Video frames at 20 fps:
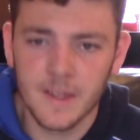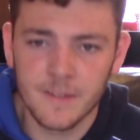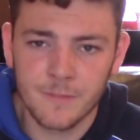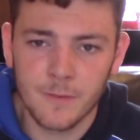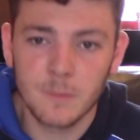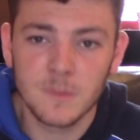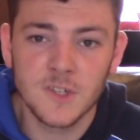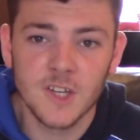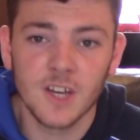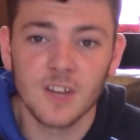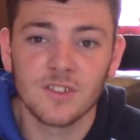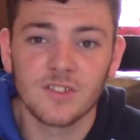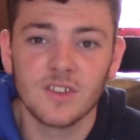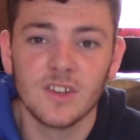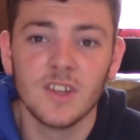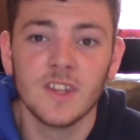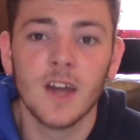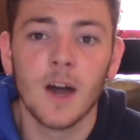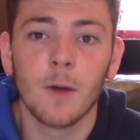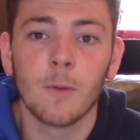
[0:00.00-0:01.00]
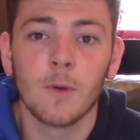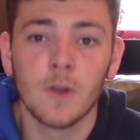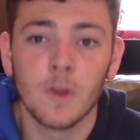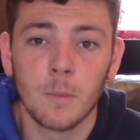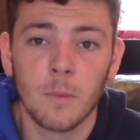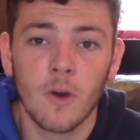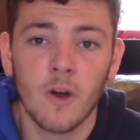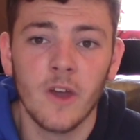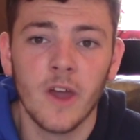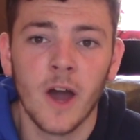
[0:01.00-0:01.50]
from Chelsea that I want
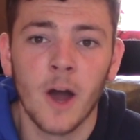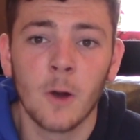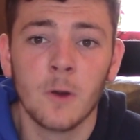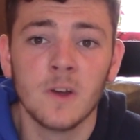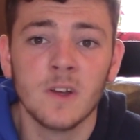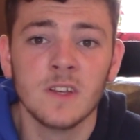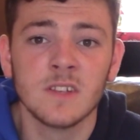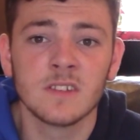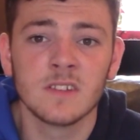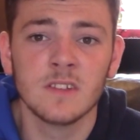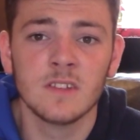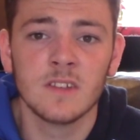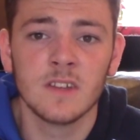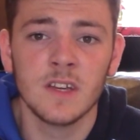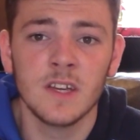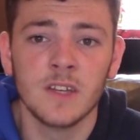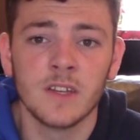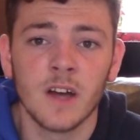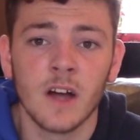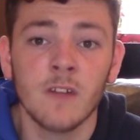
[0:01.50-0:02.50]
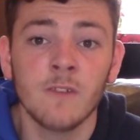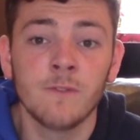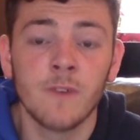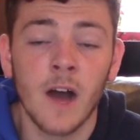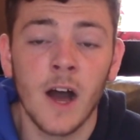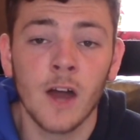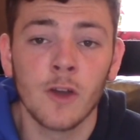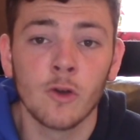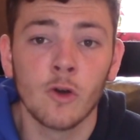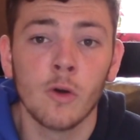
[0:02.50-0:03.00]
to point out is indeed
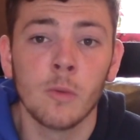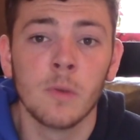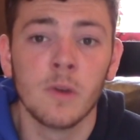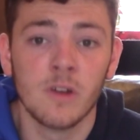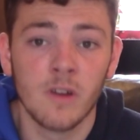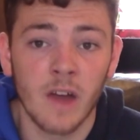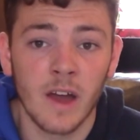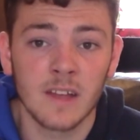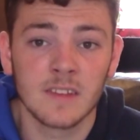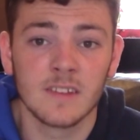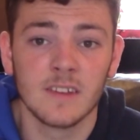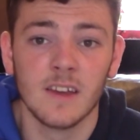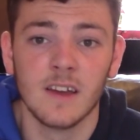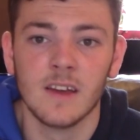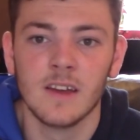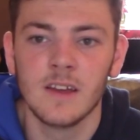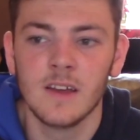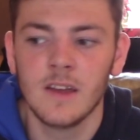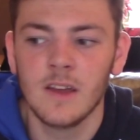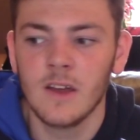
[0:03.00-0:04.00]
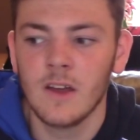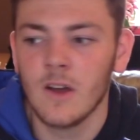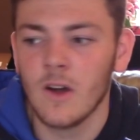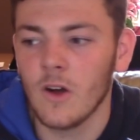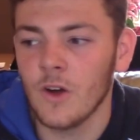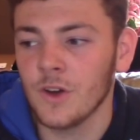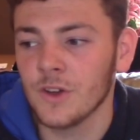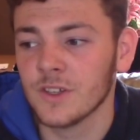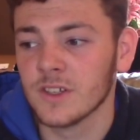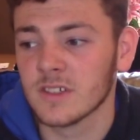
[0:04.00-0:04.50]
Alvaro Morata.
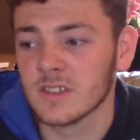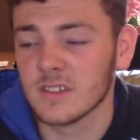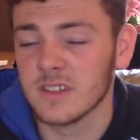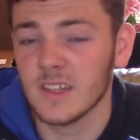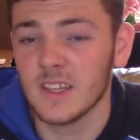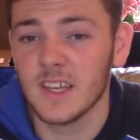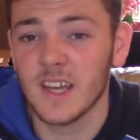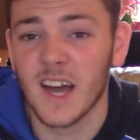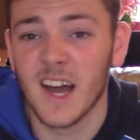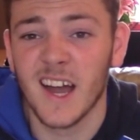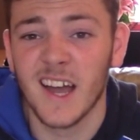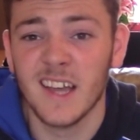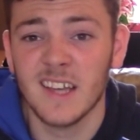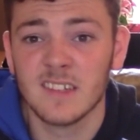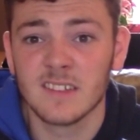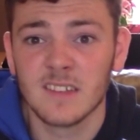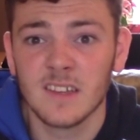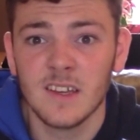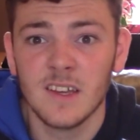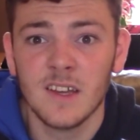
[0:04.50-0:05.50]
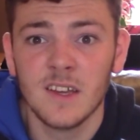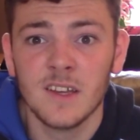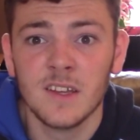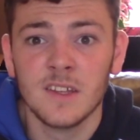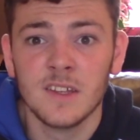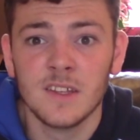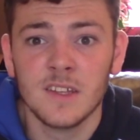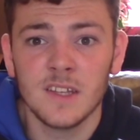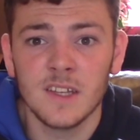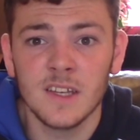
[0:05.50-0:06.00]
Honestly guys,
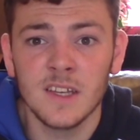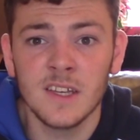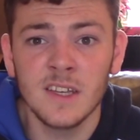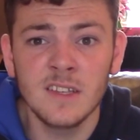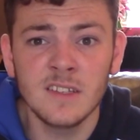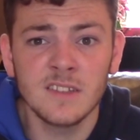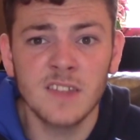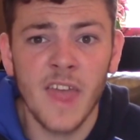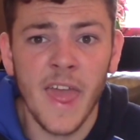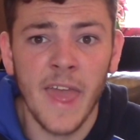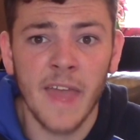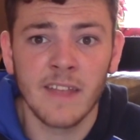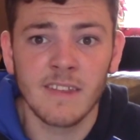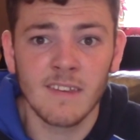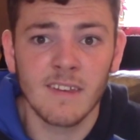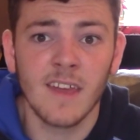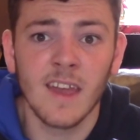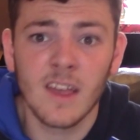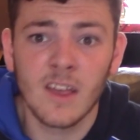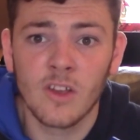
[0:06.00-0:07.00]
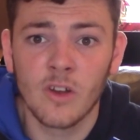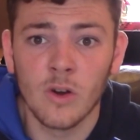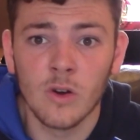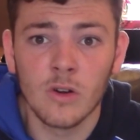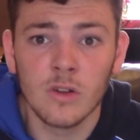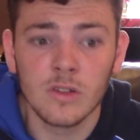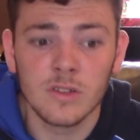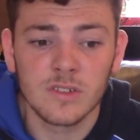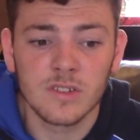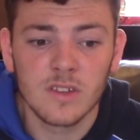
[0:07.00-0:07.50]
he's there to get
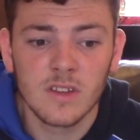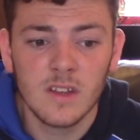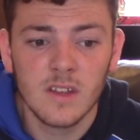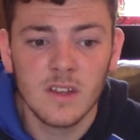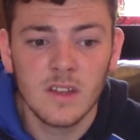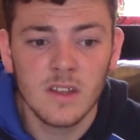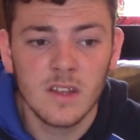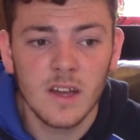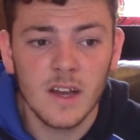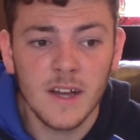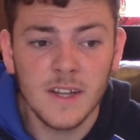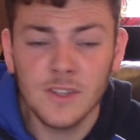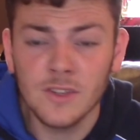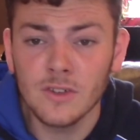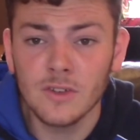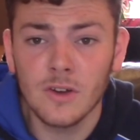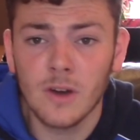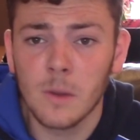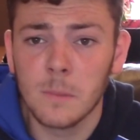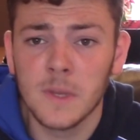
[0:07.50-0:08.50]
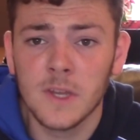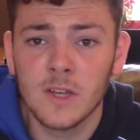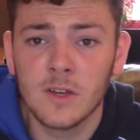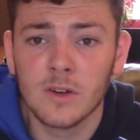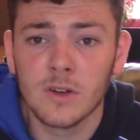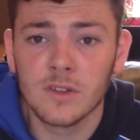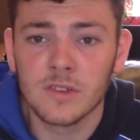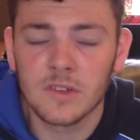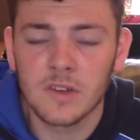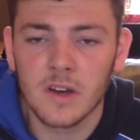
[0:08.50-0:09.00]
goals. I don't know how many
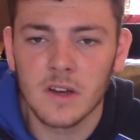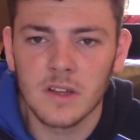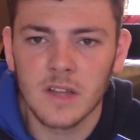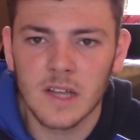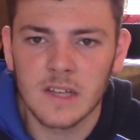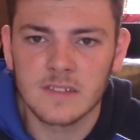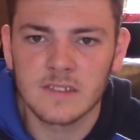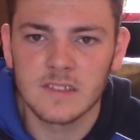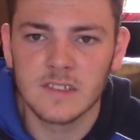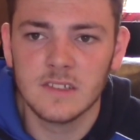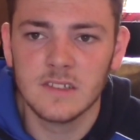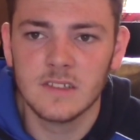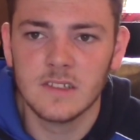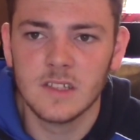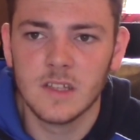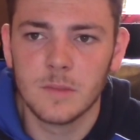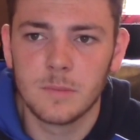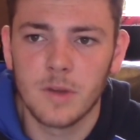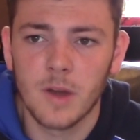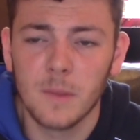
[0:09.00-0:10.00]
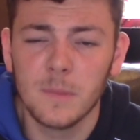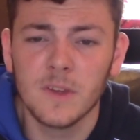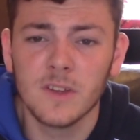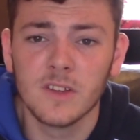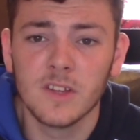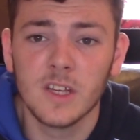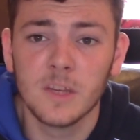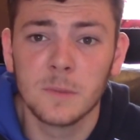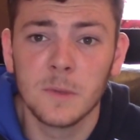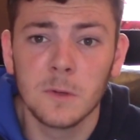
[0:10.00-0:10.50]
goals he got last season in the Premier
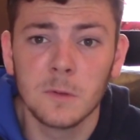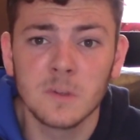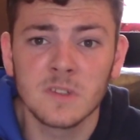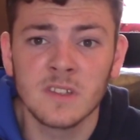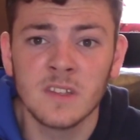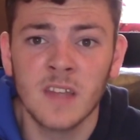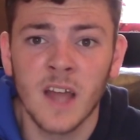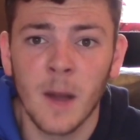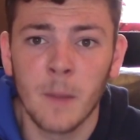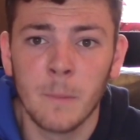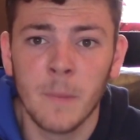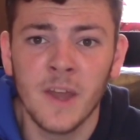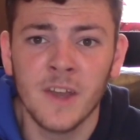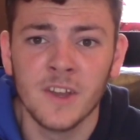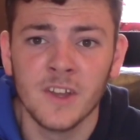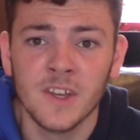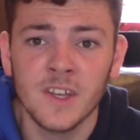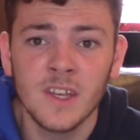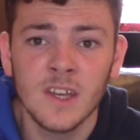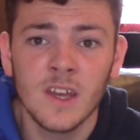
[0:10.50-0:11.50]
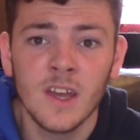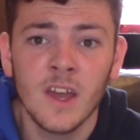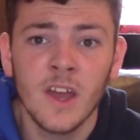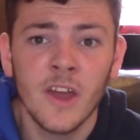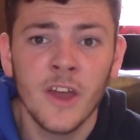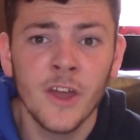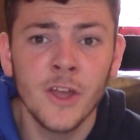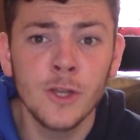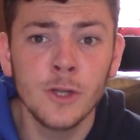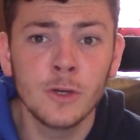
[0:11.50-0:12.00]
League, but it wasn't that many.
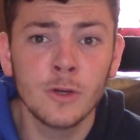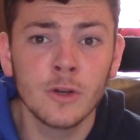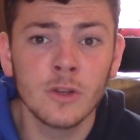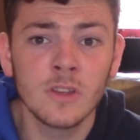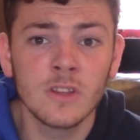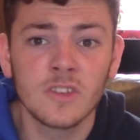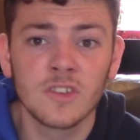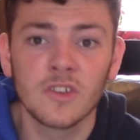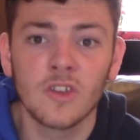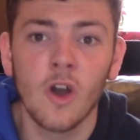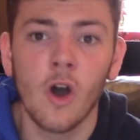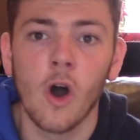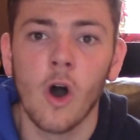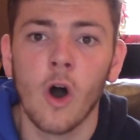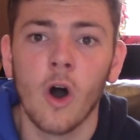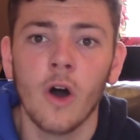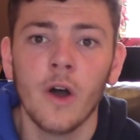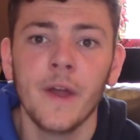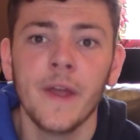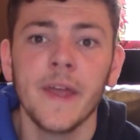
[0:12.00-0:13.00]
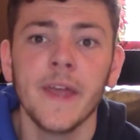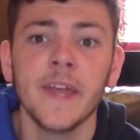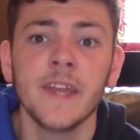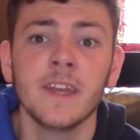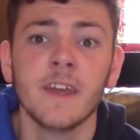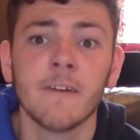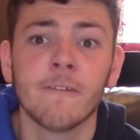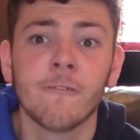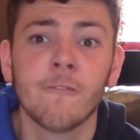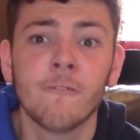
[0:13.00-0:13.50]
He couldn't score in
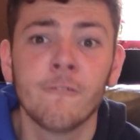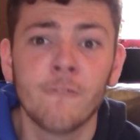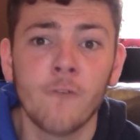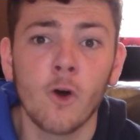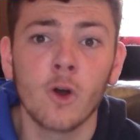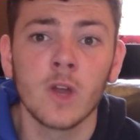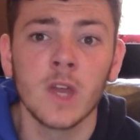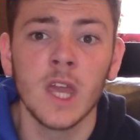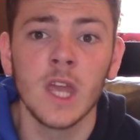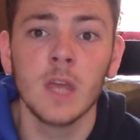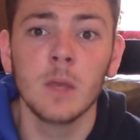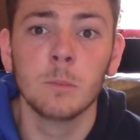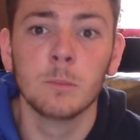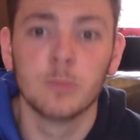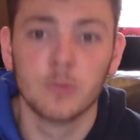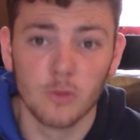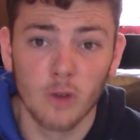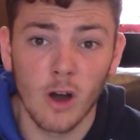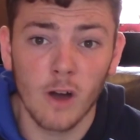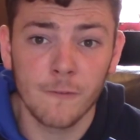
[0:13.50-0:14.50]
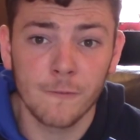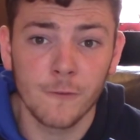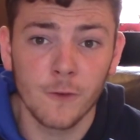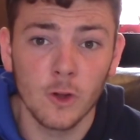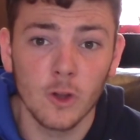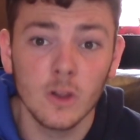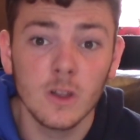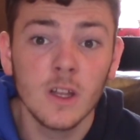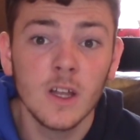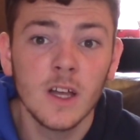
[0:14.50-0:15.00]
a fucking
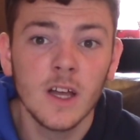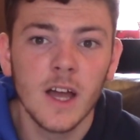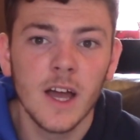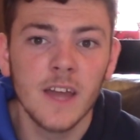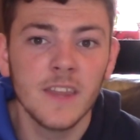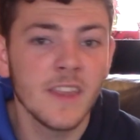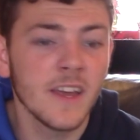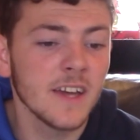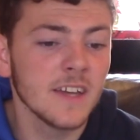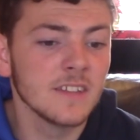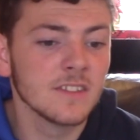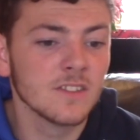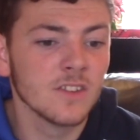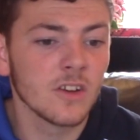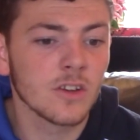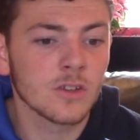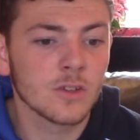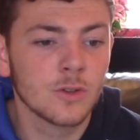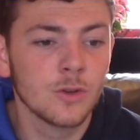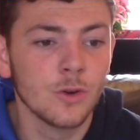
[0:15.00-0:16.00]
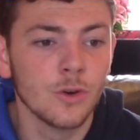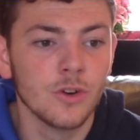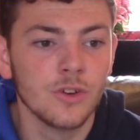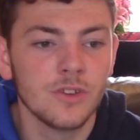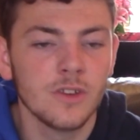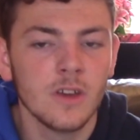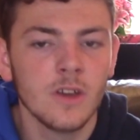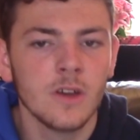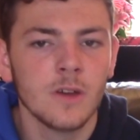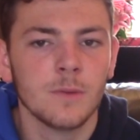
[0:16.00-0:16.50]
brothel, and that is not good
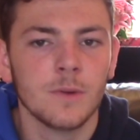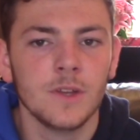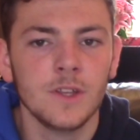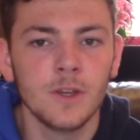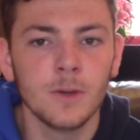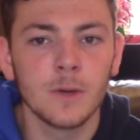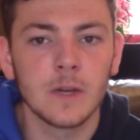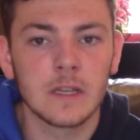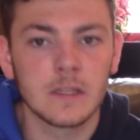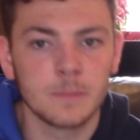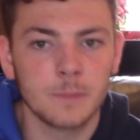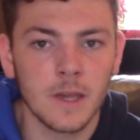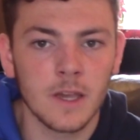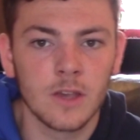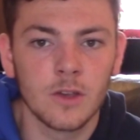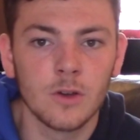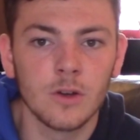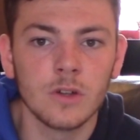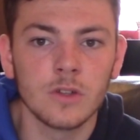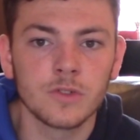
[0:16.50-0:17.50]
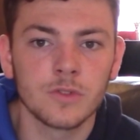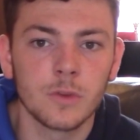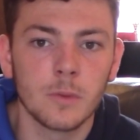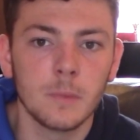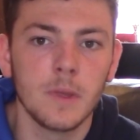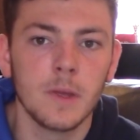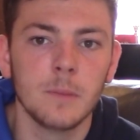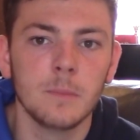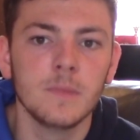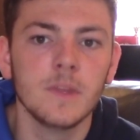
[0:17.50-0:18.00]
when you expect goals from
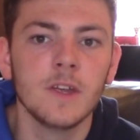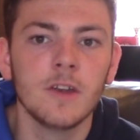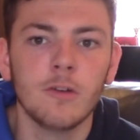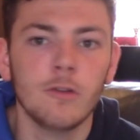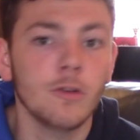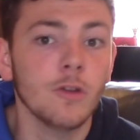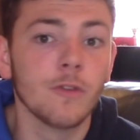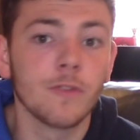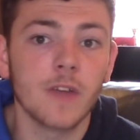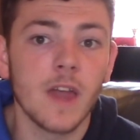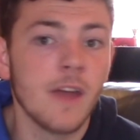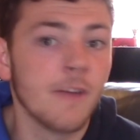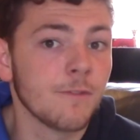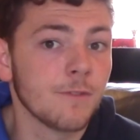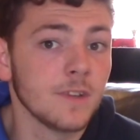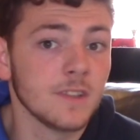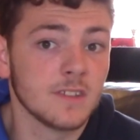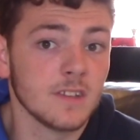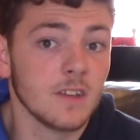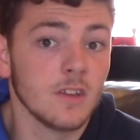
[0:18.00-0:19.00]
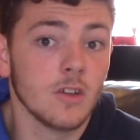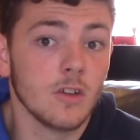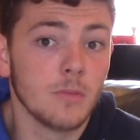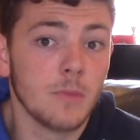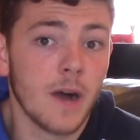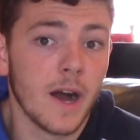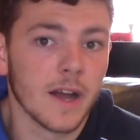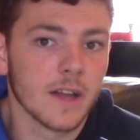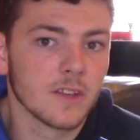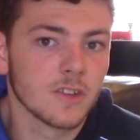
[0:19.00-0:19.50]
him near enough every single
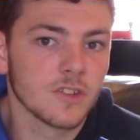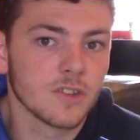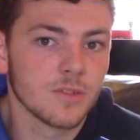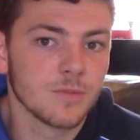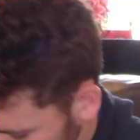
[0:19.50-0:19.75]
match.